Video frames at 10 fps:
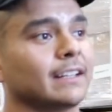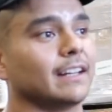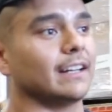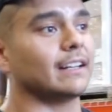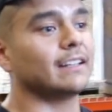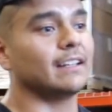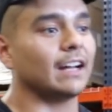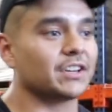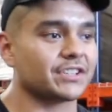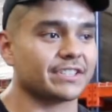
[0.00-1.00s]
I'll
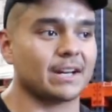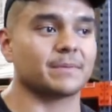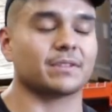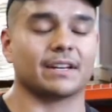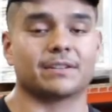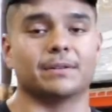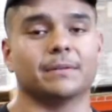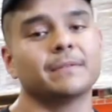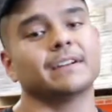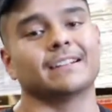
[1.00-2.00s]
just stay up until like 2, and
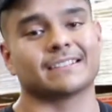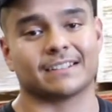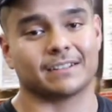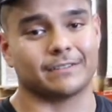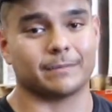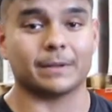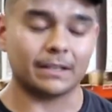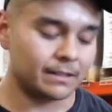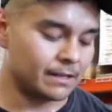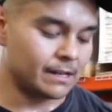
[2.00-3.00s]
that's not good for me.
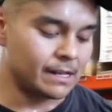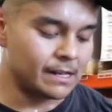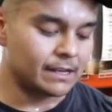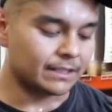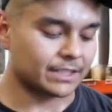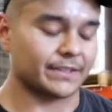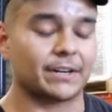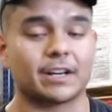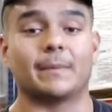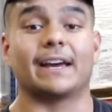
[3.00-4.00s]
Because if I don't
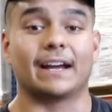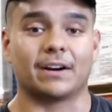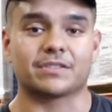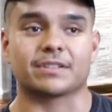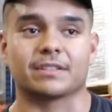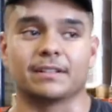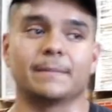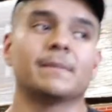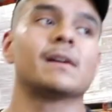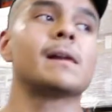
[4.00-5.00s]
get my 8 hours of sleep,
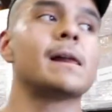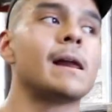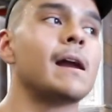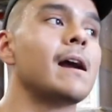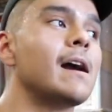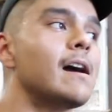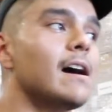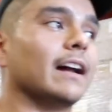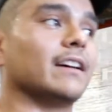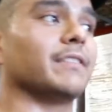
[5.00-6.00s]

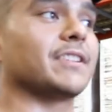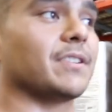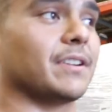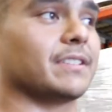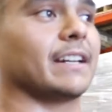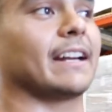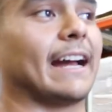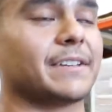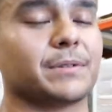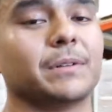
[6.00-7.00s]
I definitely turn into like an
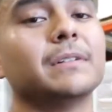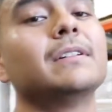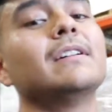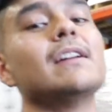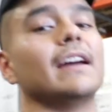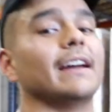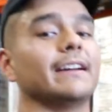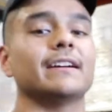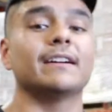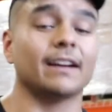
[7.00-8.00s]
asshole,
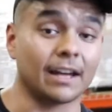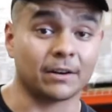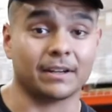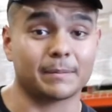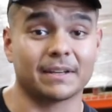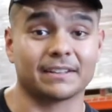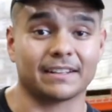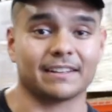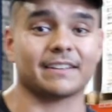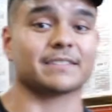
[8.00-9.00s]
and I don't like being like
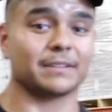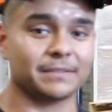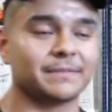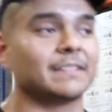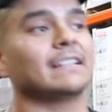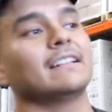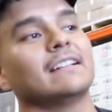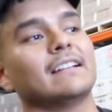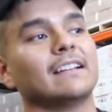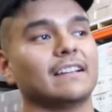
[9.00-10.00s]
that. So
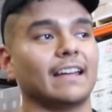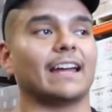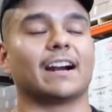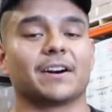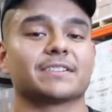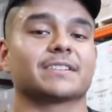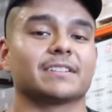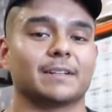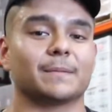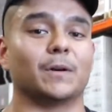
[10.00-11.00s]
8 hours of
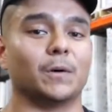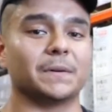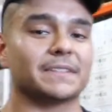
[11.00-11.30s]
sleep is